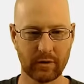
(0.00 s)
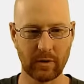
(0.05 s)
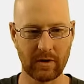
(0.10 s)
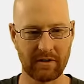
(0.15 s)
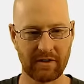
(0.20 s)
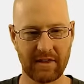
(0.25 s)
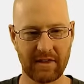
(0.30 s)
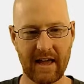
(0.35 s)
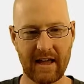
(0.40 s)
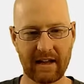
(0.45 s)

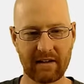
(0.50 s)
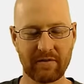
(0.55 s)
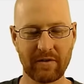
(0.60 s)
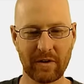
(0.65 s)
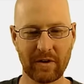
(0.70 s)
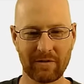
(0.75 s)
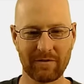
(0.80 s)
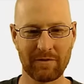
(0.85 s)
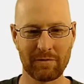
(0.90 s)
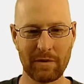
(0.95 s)
sort of thing
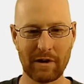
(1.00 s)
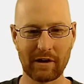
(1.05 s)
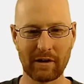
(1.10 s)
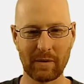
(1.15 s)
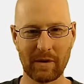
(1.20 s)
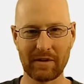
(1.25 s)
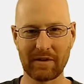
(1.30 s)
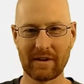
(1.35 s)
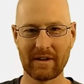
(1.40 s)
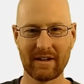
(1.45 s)
if you're
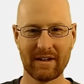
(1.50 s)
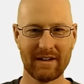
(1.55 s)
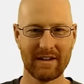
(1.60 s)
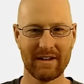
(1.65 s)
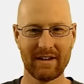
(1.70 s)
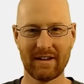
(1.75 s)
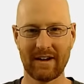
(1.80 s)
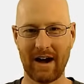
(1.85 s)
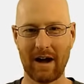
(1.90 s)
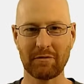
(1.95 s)
familiar with
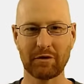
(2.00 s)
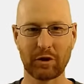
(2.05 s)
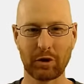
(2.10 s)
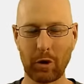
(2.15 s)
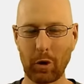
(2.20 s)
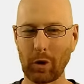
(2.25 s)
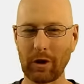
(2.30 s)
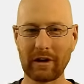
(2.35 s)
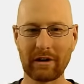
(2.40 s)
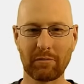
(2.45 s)

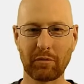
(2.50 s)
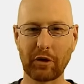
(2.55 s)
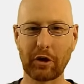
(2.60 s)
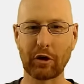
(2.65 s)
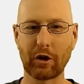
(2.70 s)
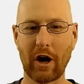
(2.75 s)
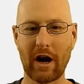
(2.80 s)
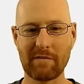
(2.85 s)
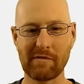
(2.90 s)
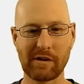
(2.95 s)
object-oriented
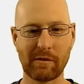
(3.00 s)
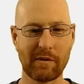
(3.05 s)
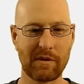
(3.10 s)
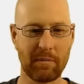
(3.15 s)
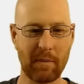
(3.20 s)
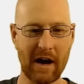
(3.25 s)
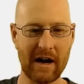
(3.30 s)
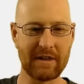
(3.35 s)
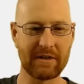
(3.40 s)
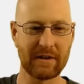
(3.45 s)
programming
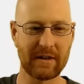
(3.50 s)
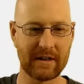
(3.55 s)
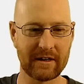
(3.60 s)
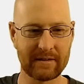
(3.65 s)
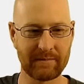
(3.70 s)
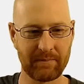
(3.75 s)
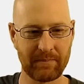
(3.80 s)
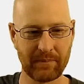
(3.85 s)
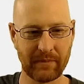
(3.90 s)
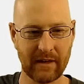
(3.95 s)
with
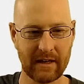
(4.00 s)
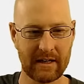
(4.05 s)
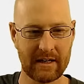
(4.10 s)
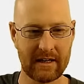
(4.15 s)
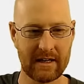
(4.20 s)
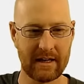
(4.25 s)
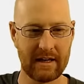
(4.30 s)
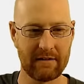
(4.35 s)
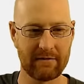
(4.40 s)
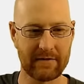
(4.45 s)
Python.
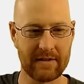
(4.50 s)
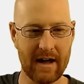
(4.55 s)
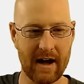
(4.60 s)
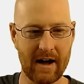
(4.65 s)
If